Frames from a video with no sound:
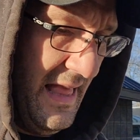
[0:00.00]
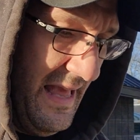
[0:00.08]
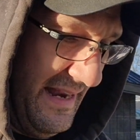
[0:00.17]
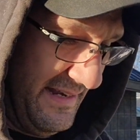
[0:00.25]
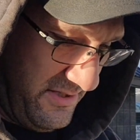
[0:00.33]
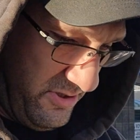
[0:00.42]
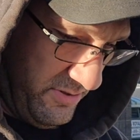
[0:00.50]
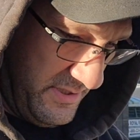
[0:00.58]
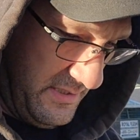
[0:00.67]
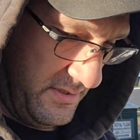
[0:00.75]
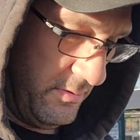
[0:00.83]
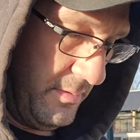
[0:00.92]
and it turns
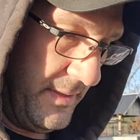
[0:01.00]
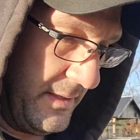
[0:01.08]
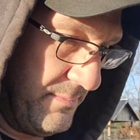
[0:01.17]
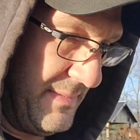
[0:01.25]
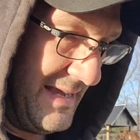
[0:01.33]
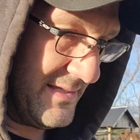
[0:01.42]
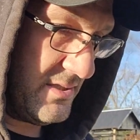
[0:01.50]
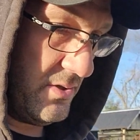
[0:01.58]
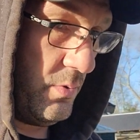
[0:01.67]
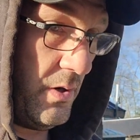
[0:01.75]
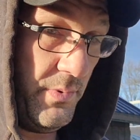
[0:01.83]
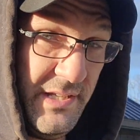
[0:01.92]
into a big mess. So
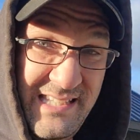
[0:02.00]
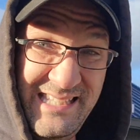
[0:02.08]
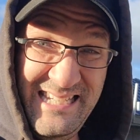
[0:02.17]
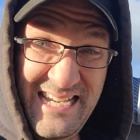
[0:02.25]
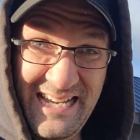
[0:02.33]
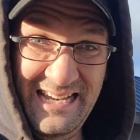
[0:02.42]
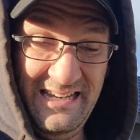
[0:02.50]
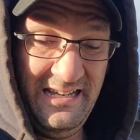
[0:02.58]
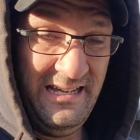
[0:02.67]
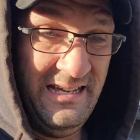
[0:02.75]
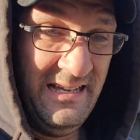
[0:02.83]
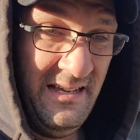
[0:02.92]
what we did
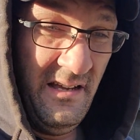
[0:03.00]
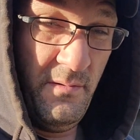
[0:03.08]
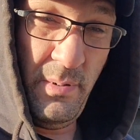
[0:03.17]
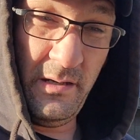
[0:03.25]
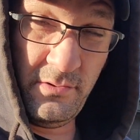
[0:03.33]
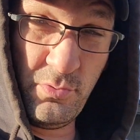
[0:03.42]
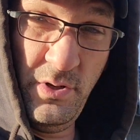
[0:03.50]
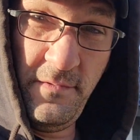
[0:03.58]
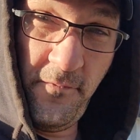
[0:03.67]
about three,